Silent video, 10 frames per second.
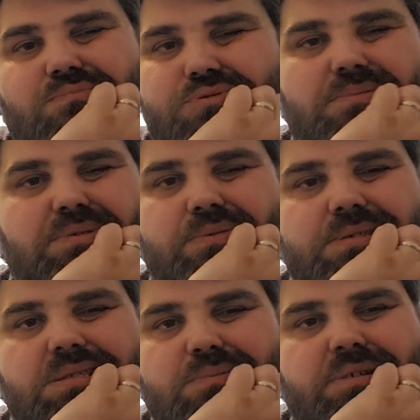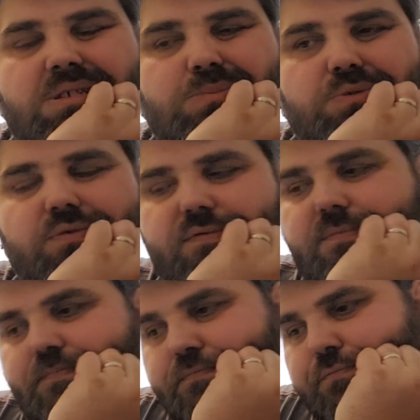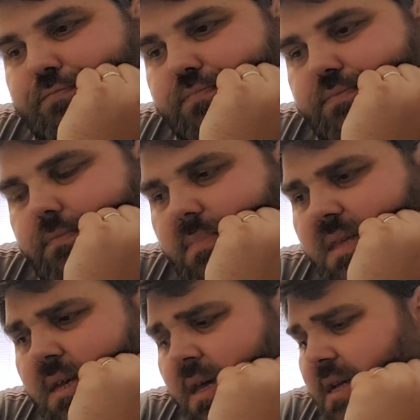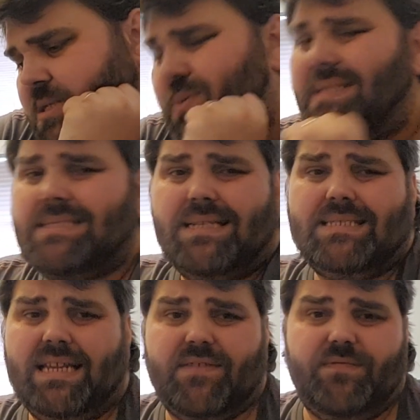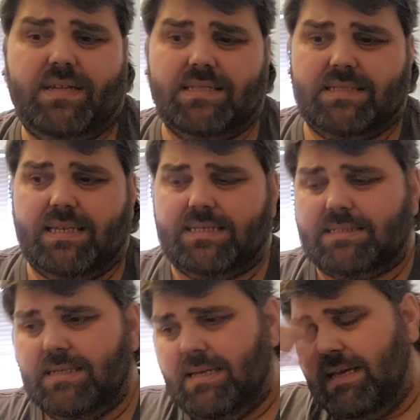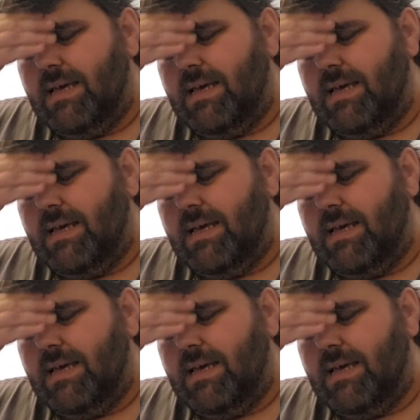probably wasn't the best move. So where does Titanic fit into this?